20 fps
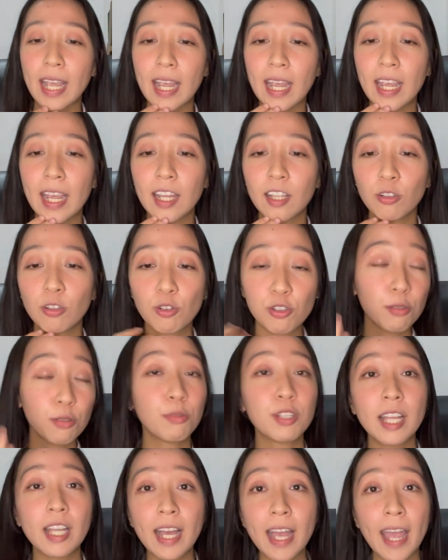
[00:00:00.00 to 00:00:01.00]
and gusto
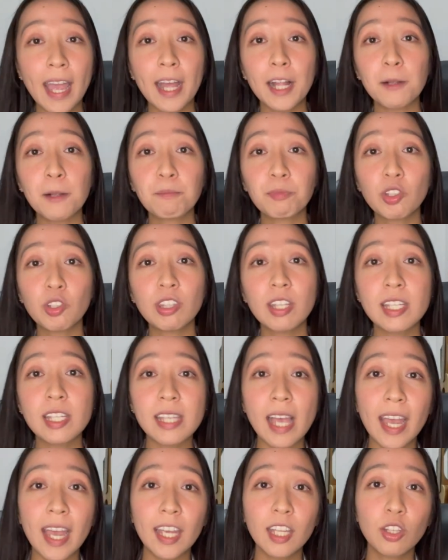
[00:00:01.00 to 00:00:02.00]
mo ng help to
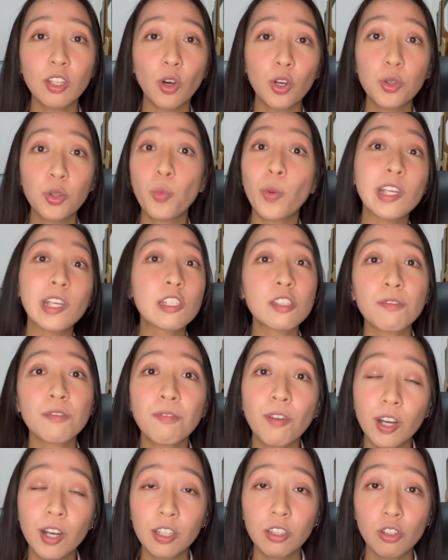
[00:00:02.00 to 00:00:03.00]
decide on which
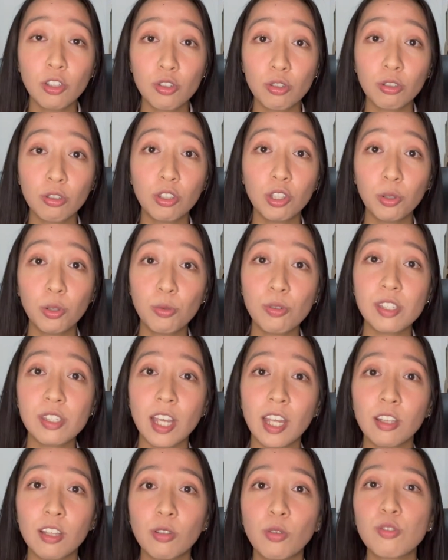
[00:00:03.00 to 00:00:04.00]
fund you should use
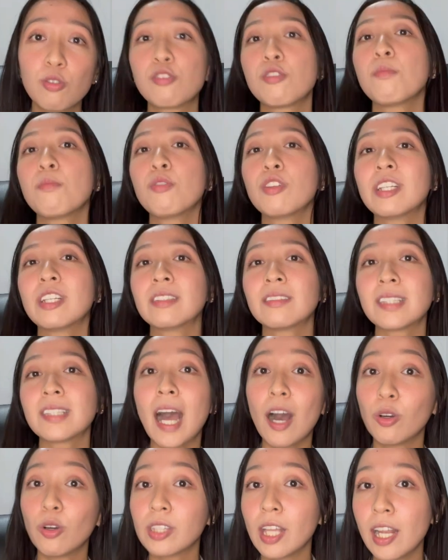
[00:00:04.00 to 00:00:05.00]
and gusto mo ng
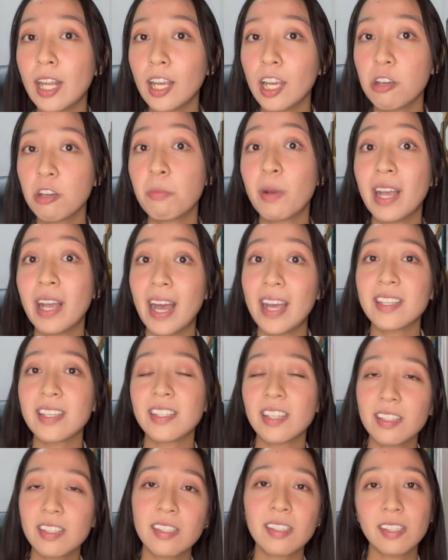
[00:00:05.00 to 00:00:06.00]
tao talaga yung
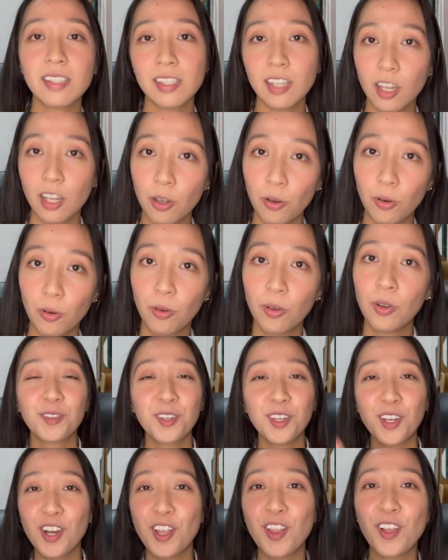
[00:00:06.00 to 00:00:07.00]
mag-assist sa'yo.
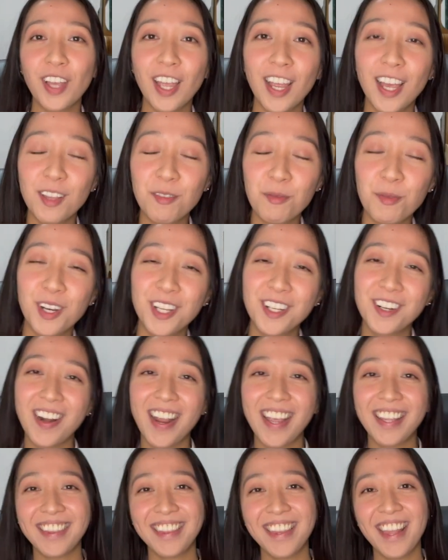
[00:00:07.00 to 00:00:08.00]
You're looking at one
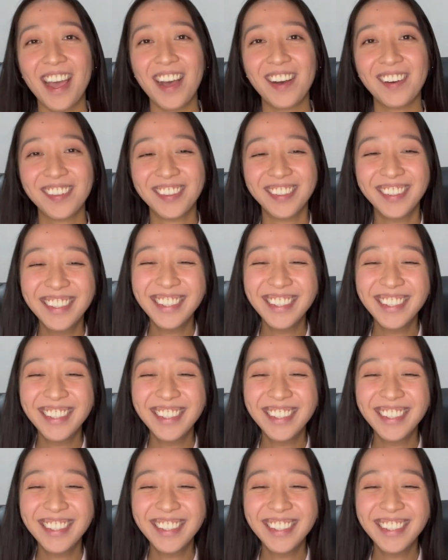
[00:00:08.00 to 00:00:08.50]
right now.